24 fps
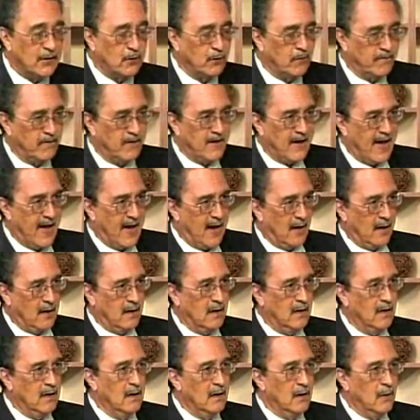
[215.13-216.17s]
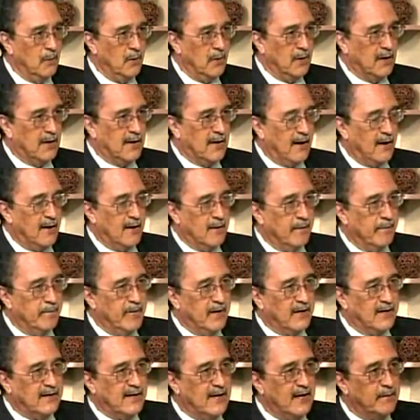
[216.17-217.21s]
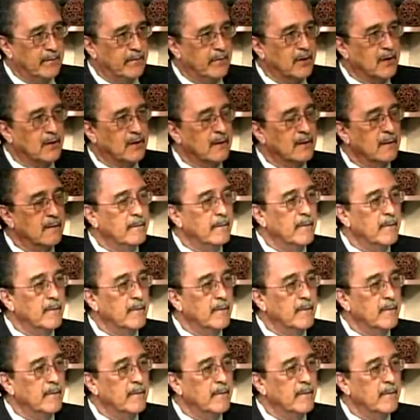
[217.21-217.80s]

overhang. We're carrying a big debt burden,